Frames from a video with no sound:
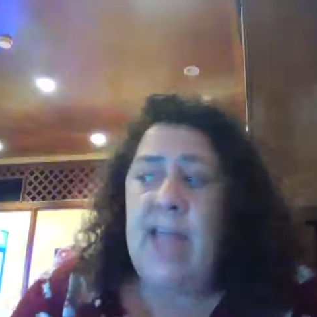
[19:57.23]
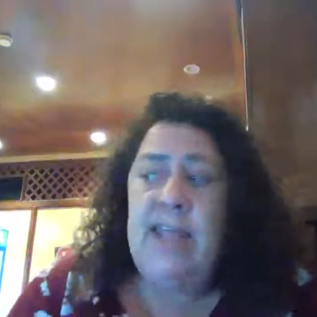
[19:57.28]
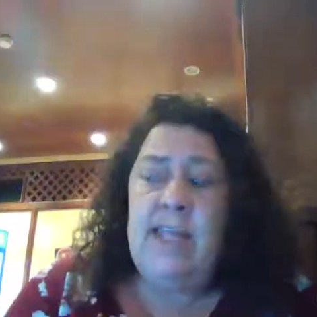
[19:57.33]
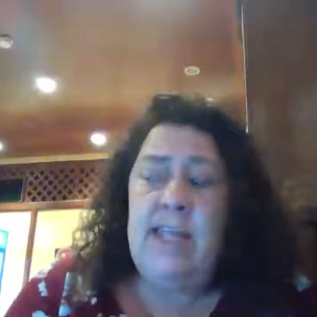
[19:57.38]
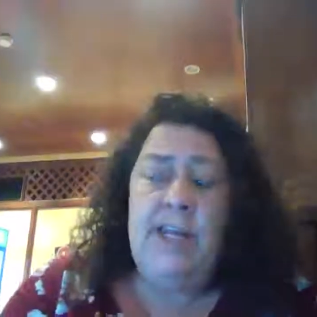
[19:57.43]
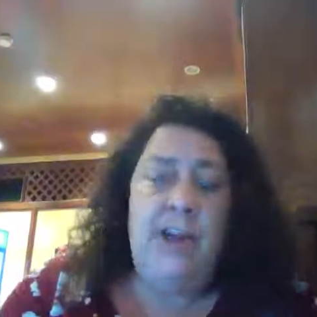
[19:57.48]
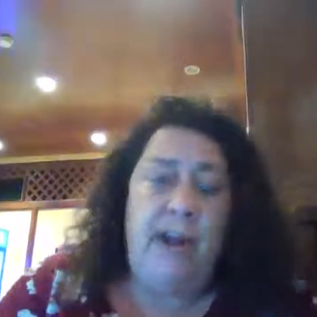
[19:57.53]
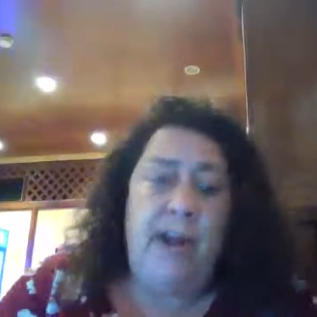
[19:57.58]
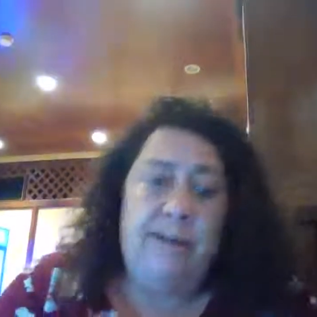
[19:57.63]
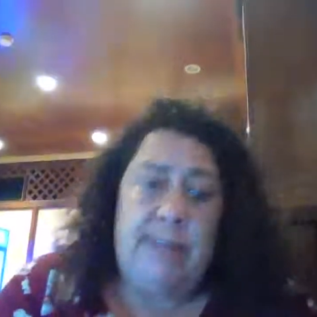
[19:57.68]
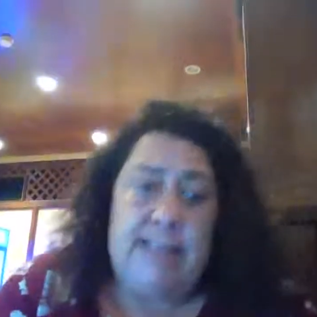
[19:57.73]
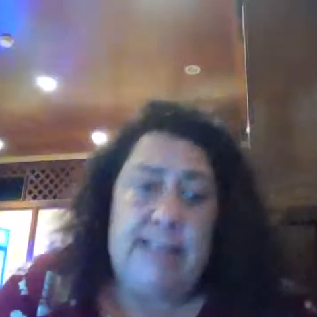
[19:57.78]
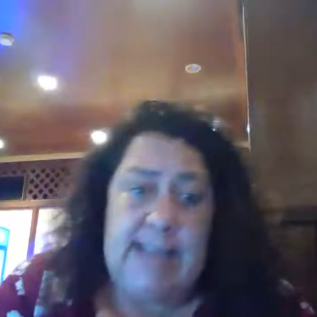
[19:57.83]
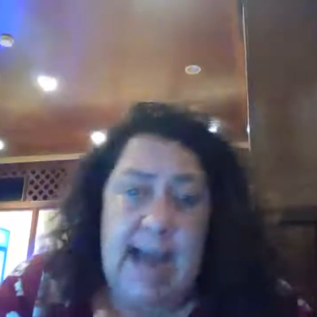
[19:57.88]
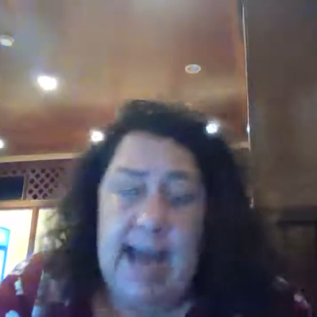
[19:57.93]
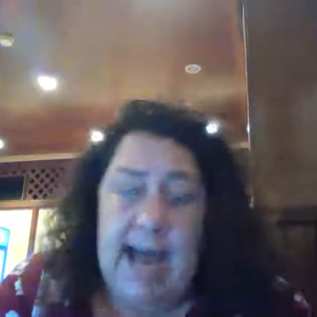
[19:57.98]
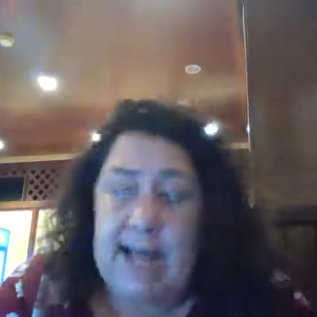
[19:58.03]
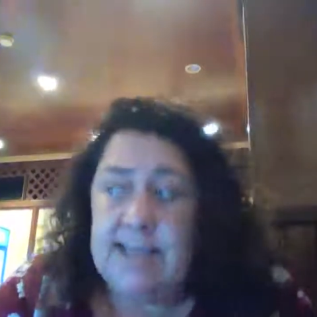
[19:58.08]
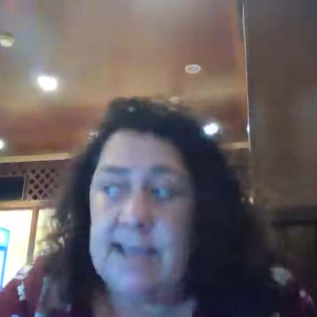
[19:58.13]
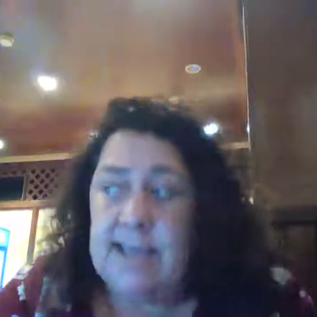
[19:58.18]
And then you have a
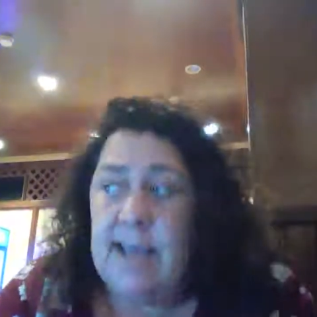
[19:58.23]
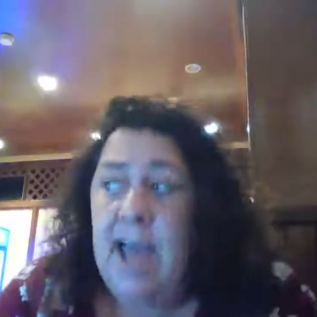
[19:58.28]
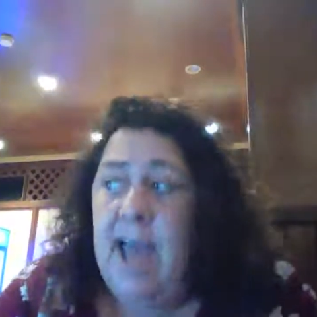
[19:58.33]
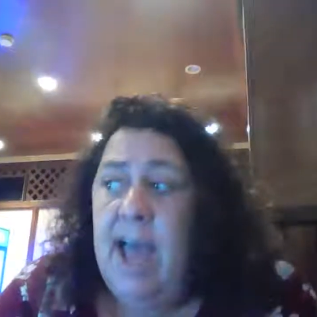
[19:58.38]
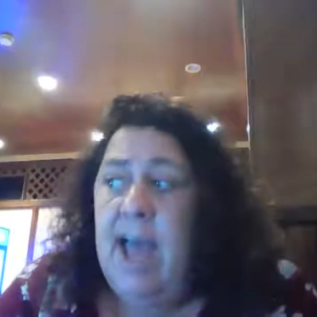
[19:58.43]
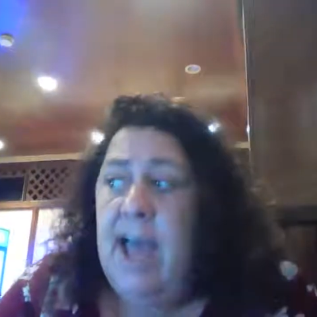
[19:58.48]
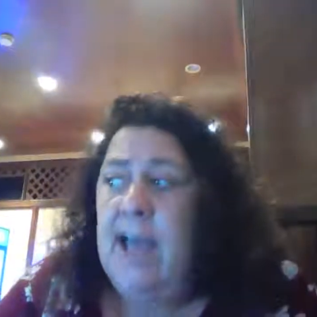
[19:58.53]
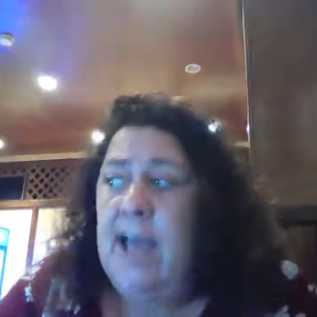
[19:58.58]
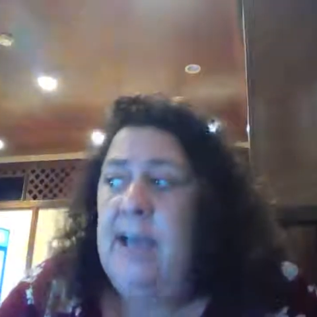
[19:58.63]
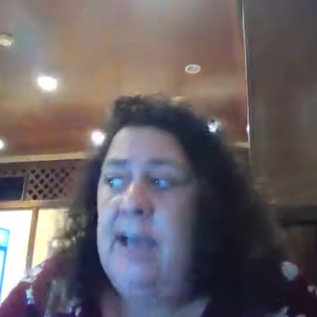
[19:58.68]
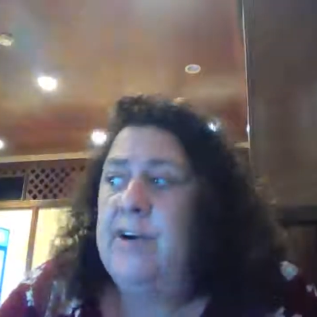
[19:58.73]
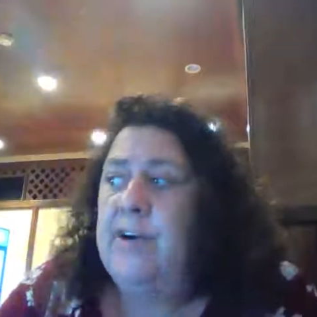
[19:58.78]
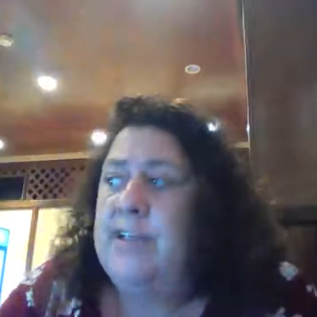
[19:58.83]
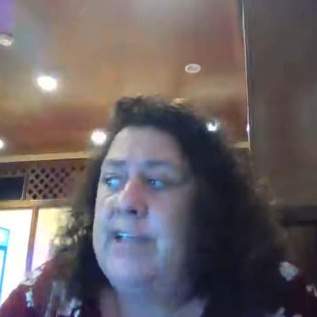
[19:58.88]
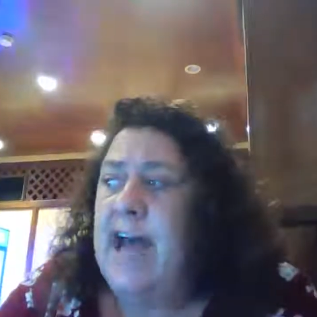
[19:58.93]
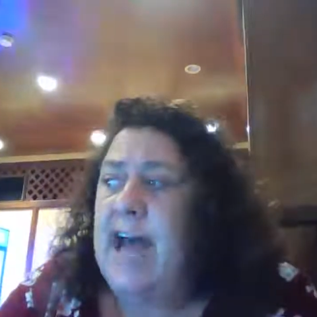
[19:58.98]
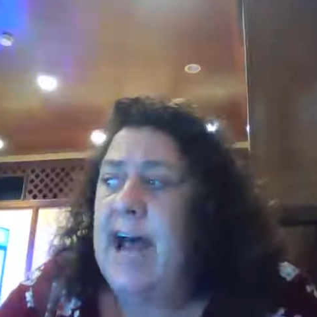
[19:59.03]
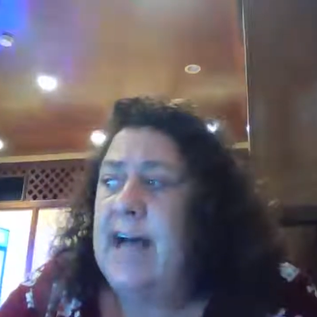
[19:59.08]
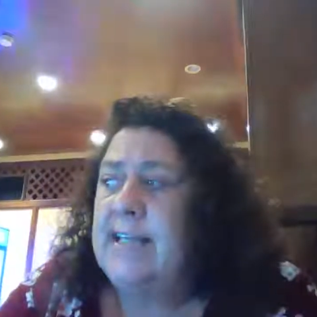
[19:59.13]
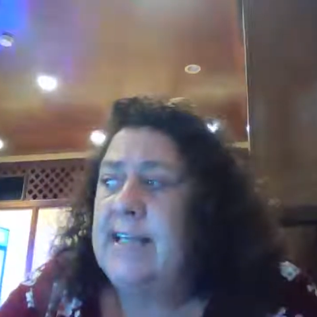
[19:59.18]
task. And your
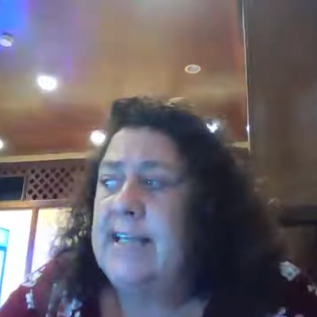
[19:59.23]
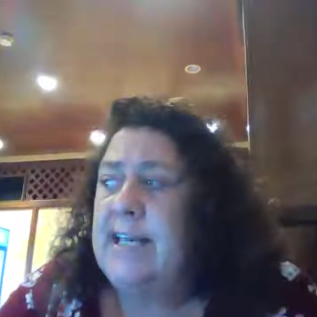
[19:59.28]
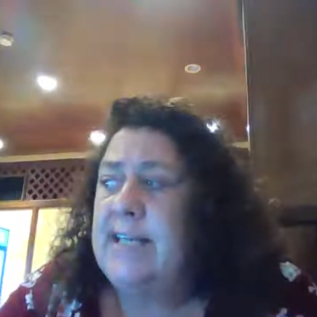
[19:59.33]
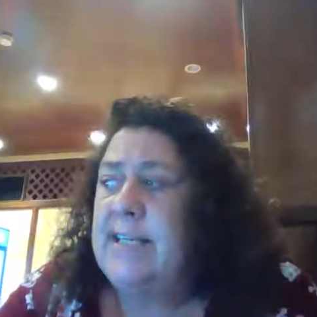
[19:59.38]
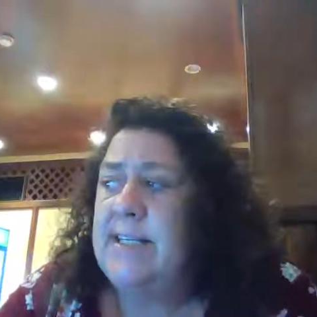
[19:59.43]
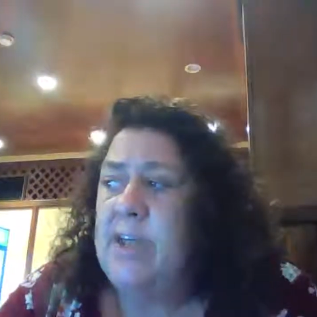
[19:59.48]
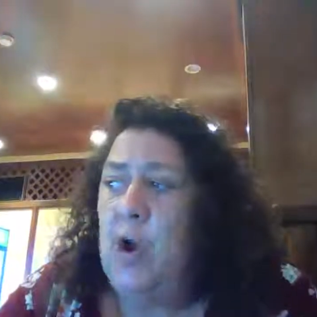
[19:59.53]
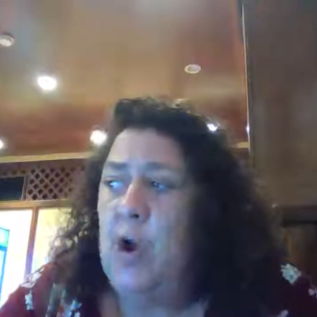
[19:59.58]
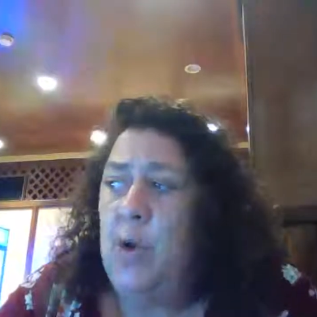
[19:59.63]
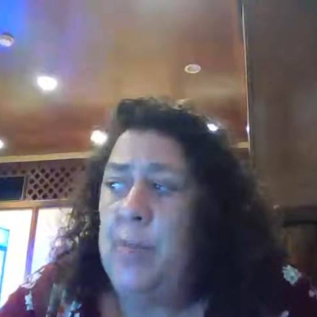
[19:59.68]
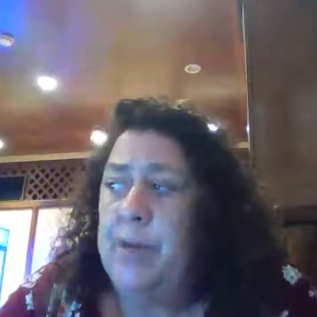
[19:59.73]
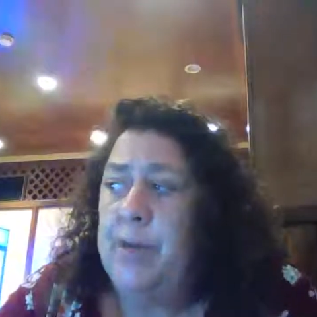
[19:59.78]
task is to